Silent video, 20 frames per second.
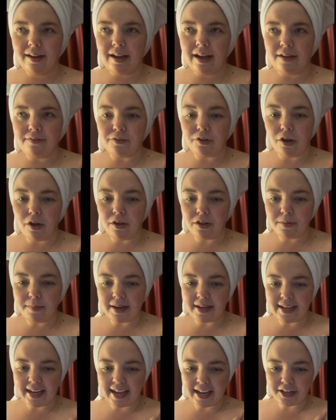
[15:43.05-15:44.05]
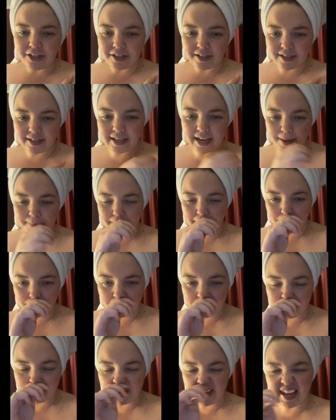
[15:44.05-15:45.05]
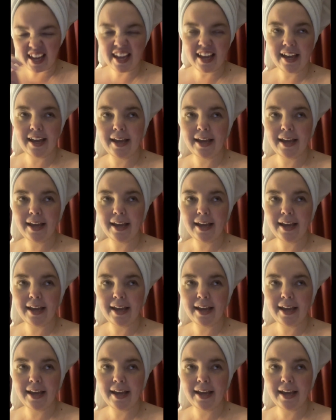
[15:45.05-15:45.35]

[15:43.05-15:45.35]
I've got all the medication tape back with me,